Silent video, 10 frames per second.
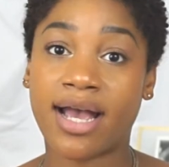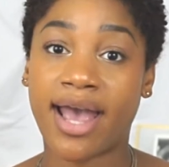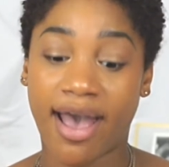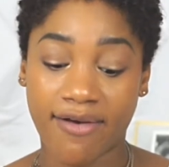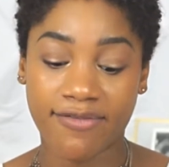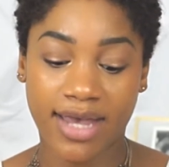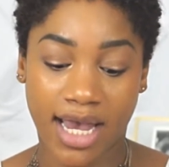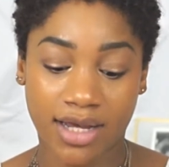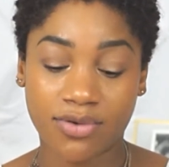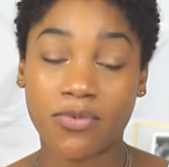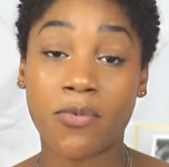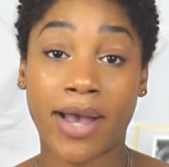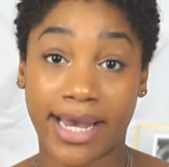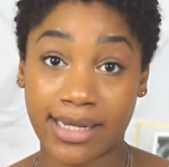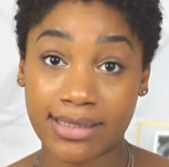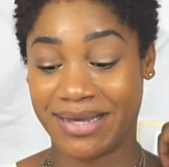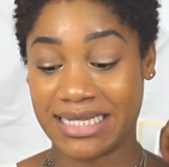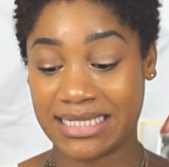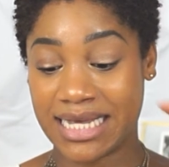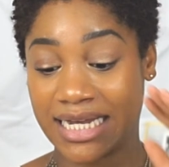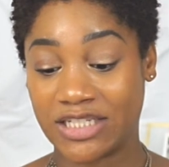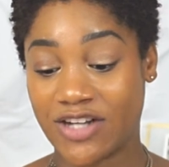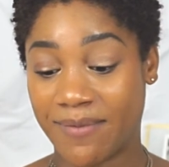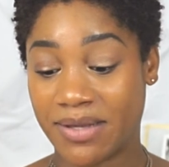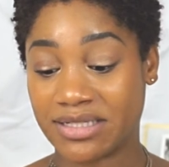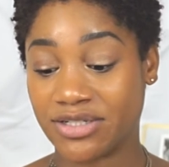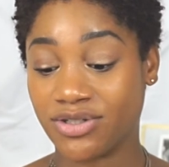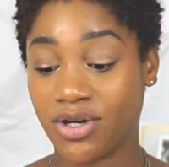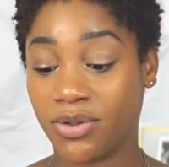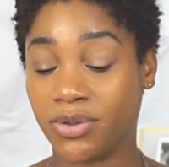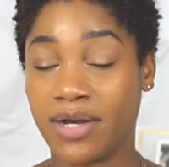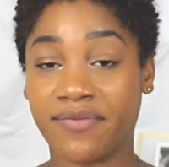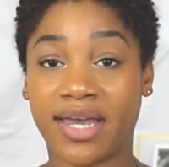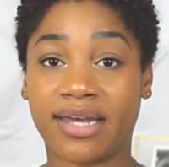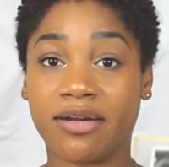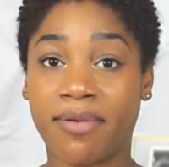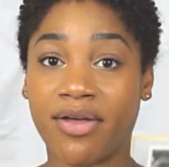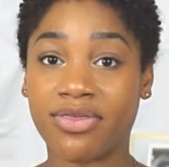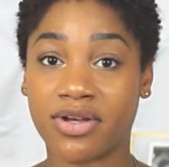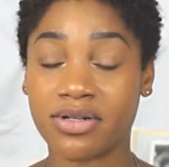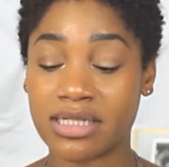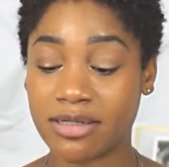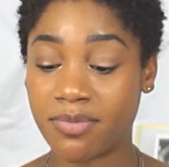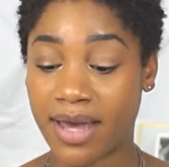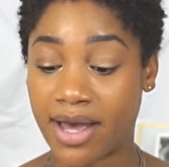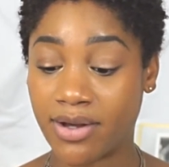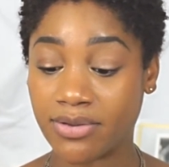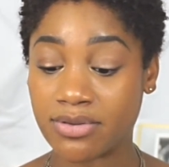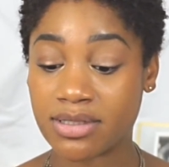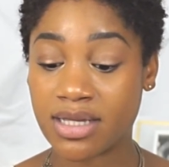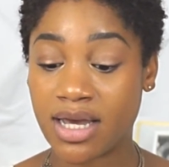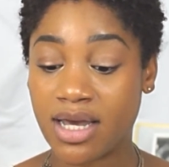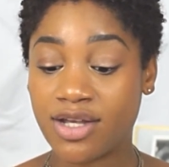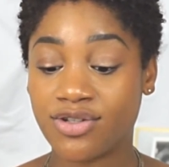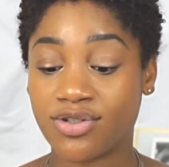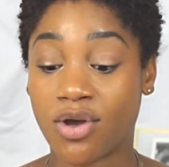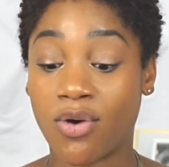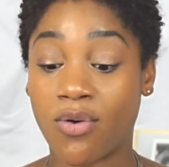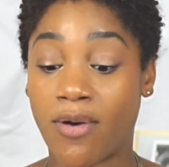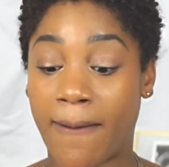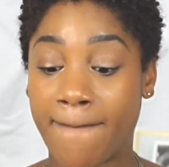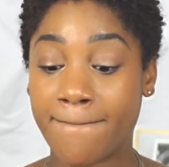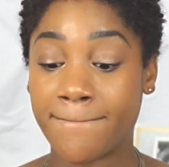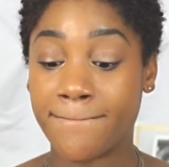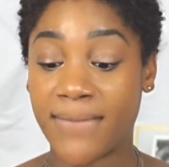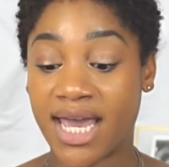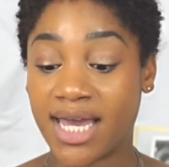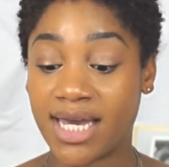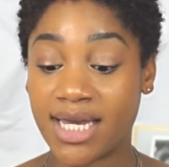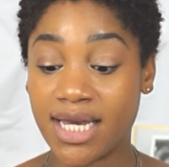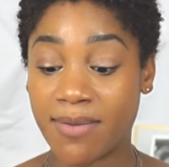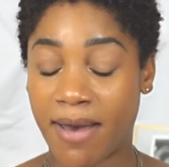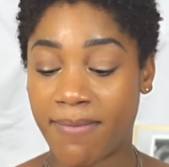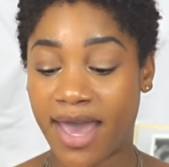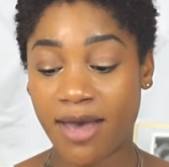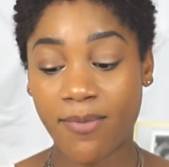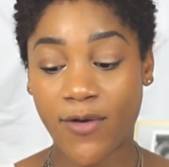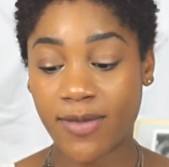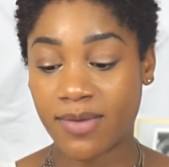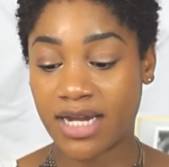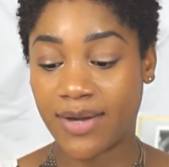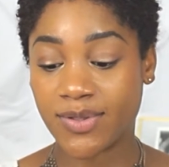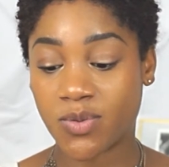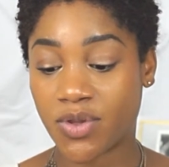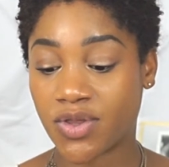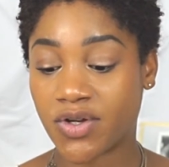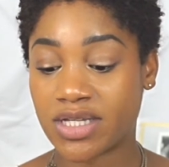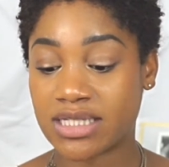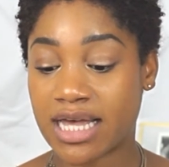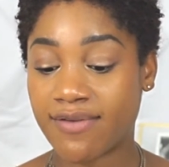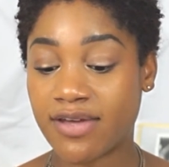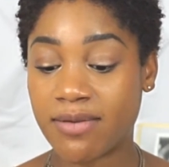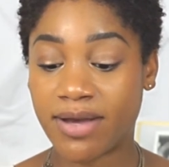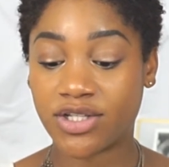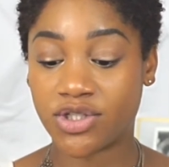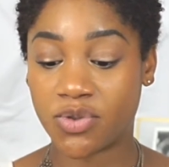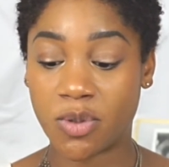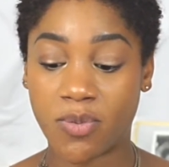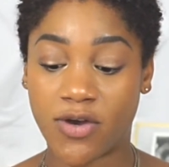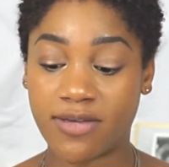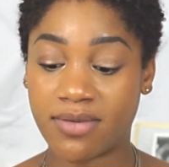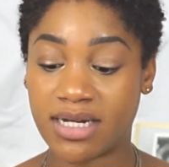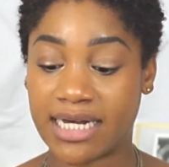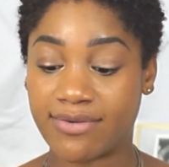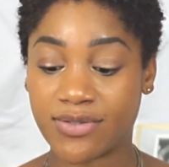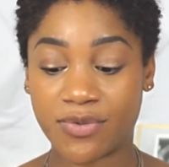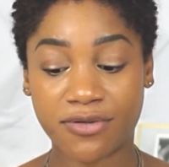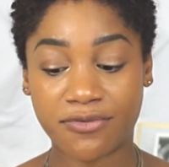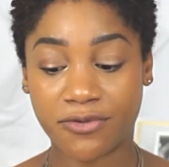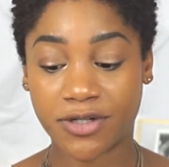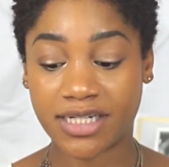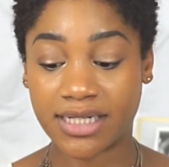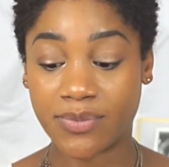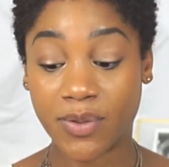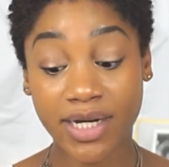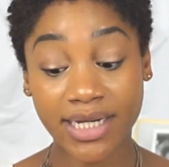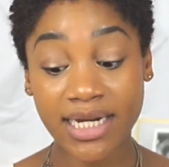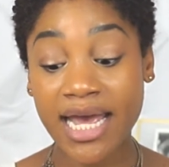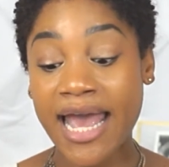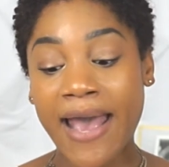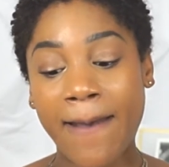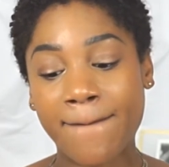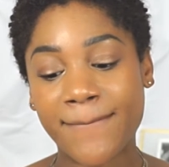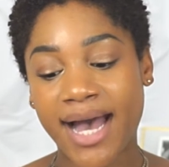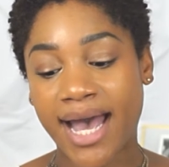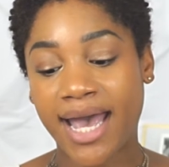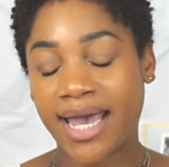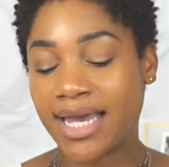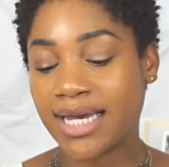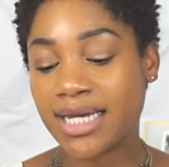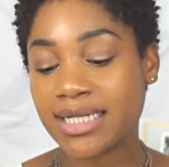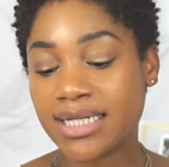I have gained weight. My 2nd trimester total, I've gained about 13 pounds. So my May appointment, I was 137. My June appointment, I was 141. My